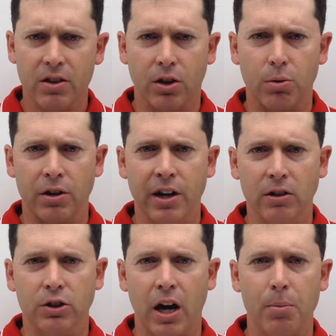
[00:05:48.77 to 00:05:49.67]
They'll run
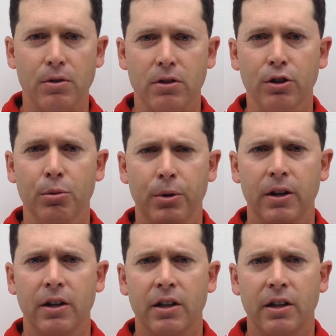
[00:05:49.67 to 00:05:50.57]
down Trapper's
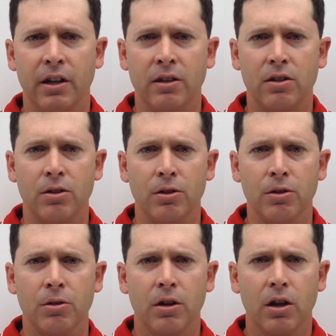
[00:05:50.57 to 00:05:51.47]
Loop
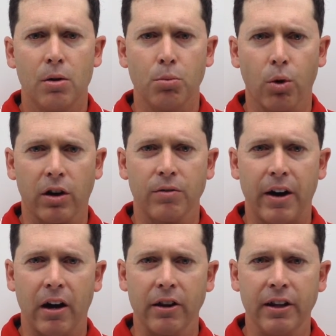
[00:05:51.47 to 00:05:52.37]
into Morgan
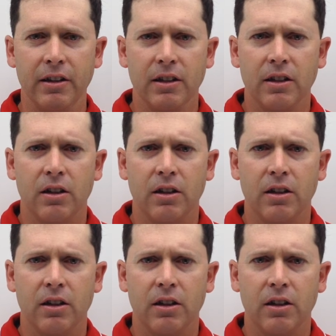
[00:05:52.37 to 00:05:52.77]
Valley.